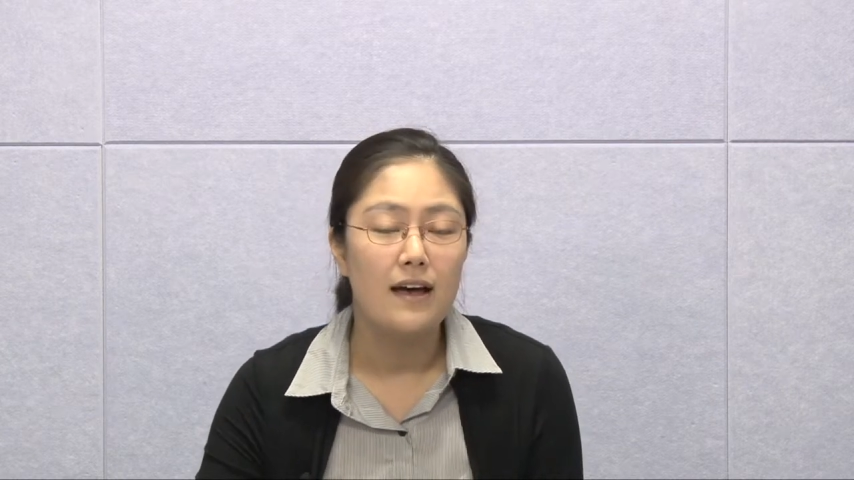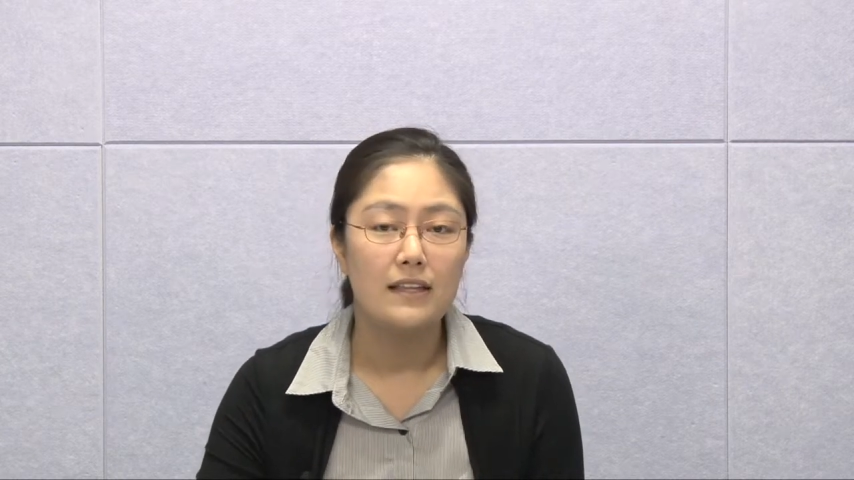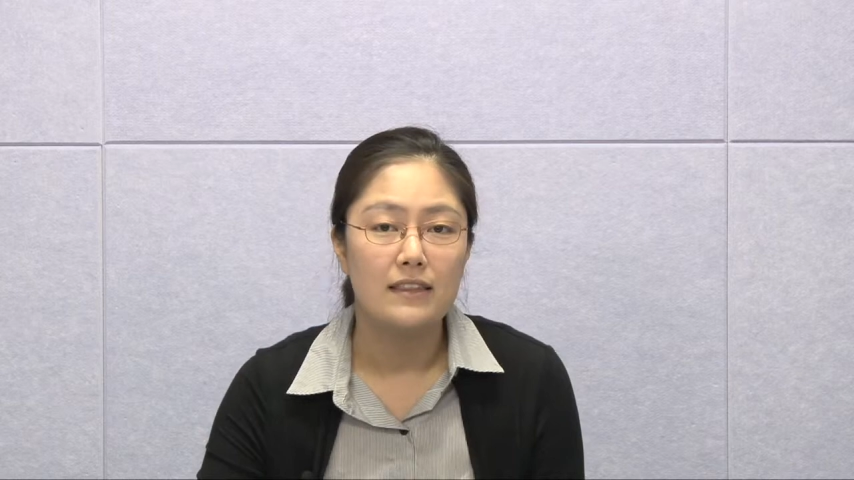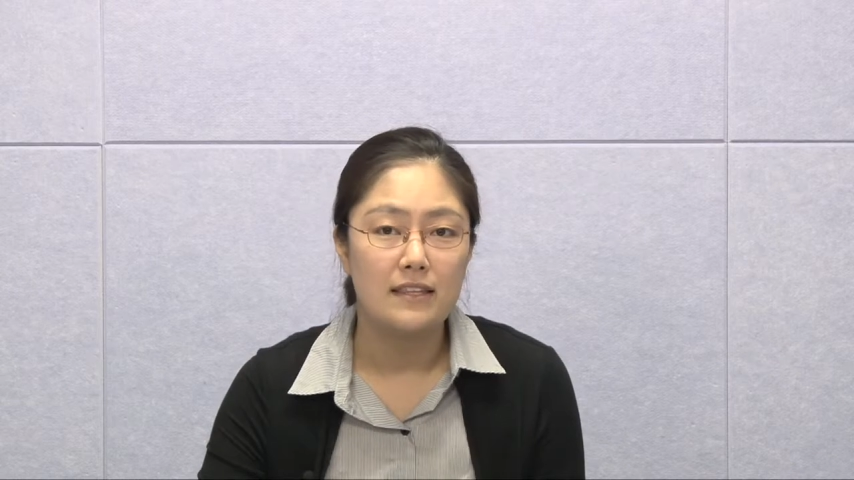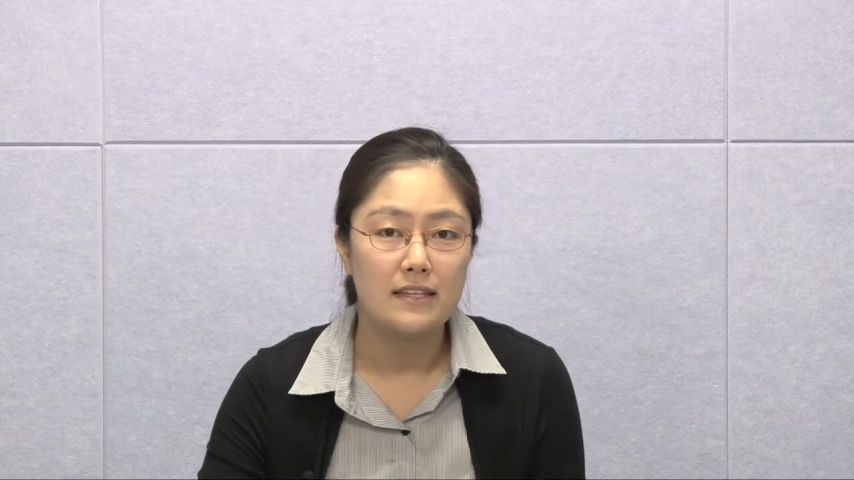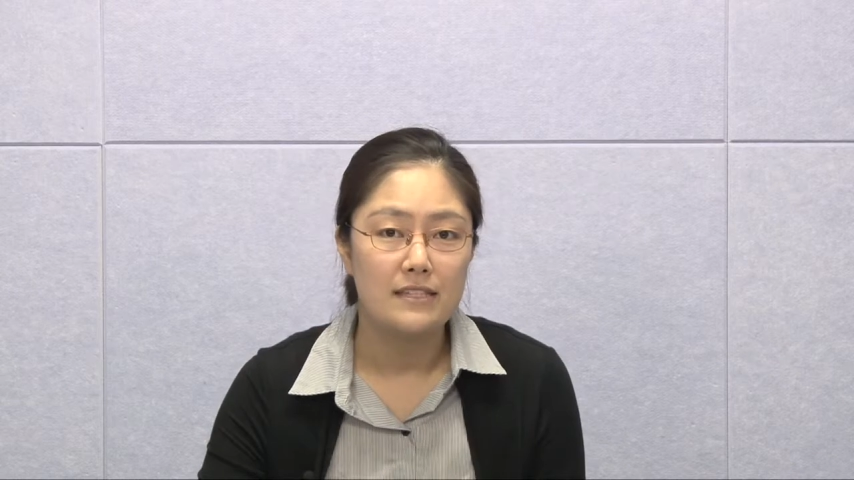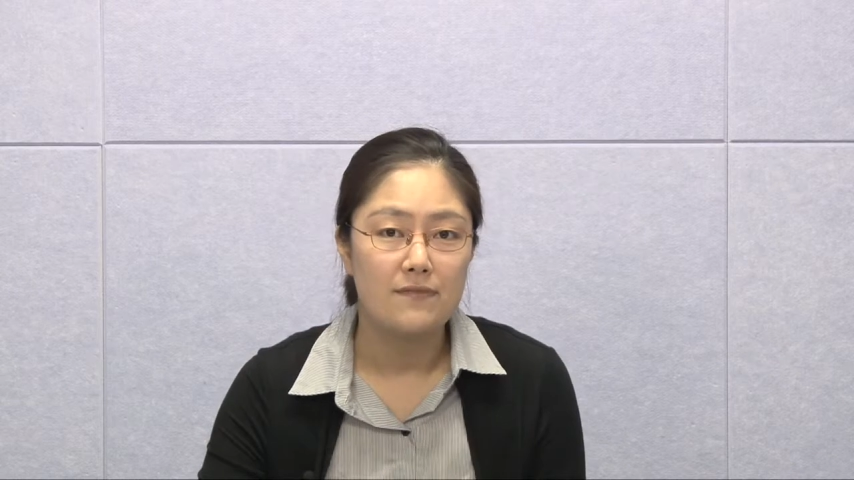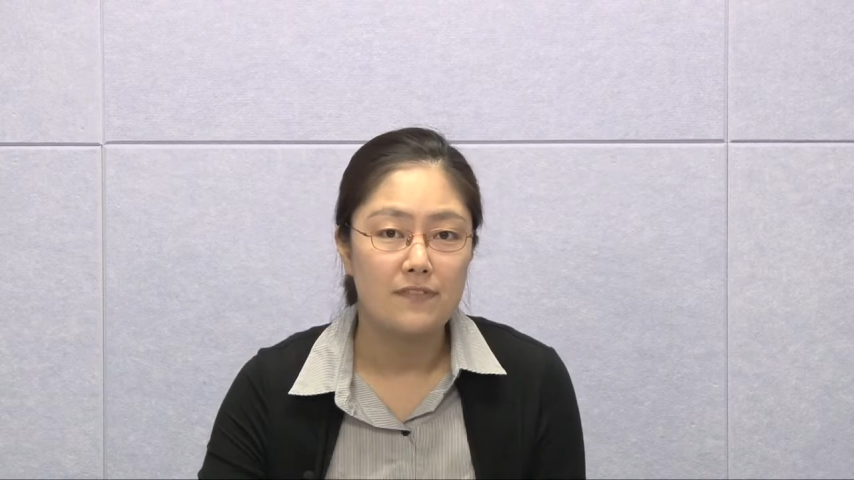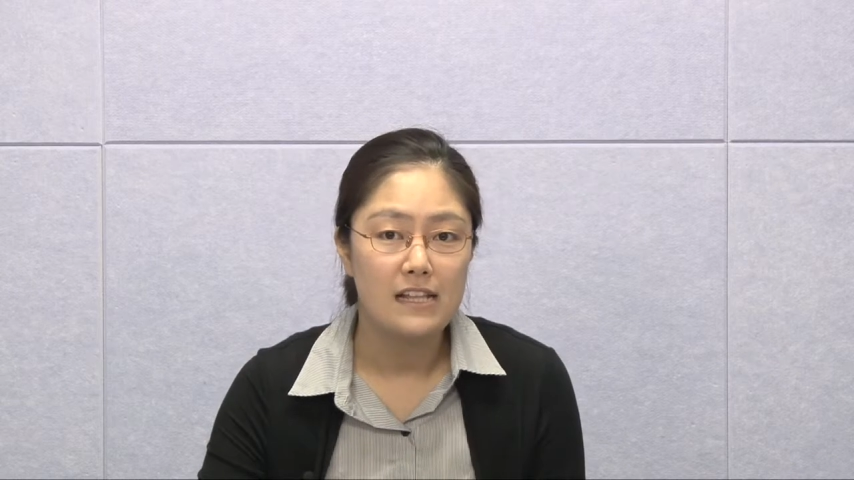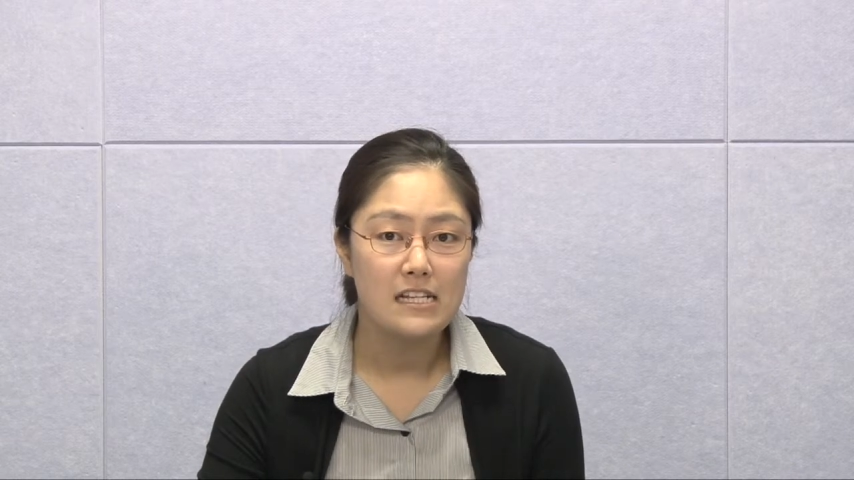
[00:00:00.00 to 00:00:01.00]
these
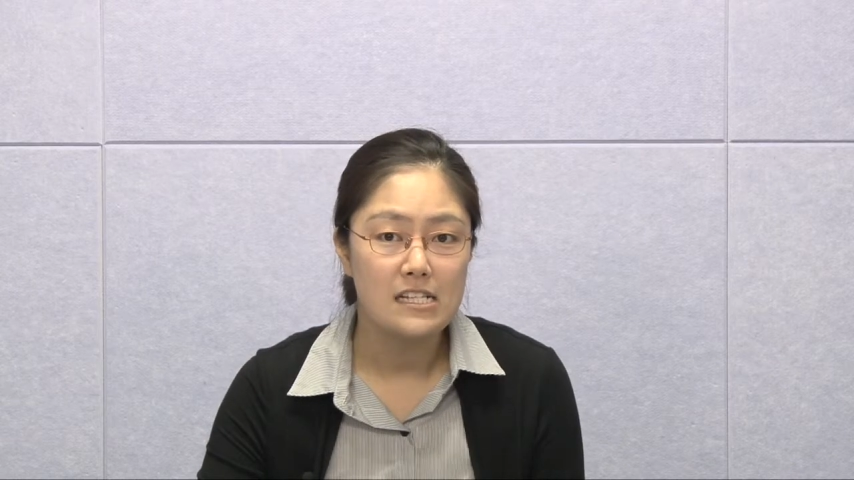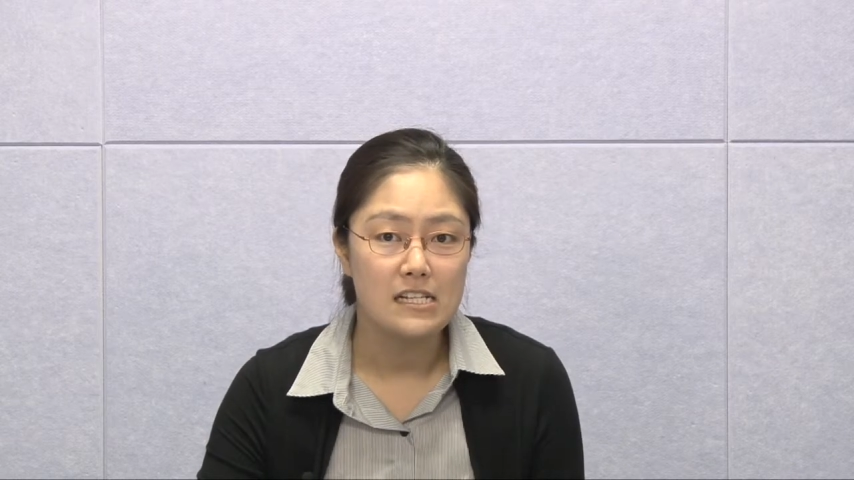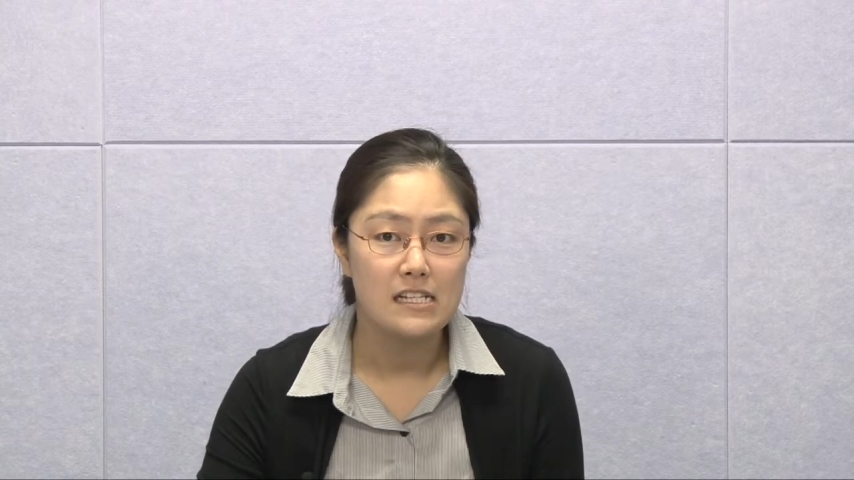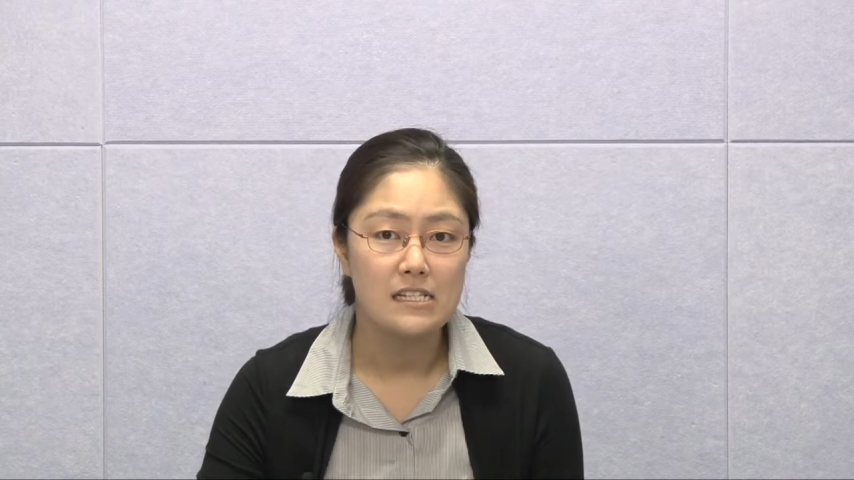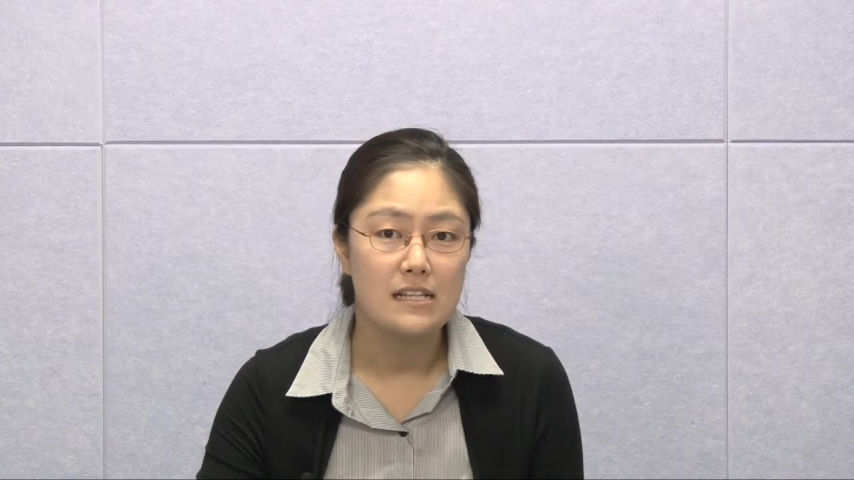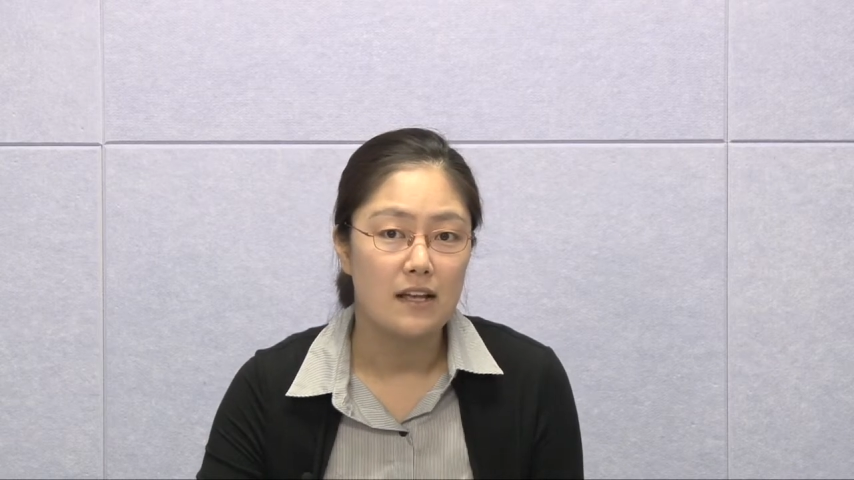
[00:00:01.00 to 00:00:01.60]
villages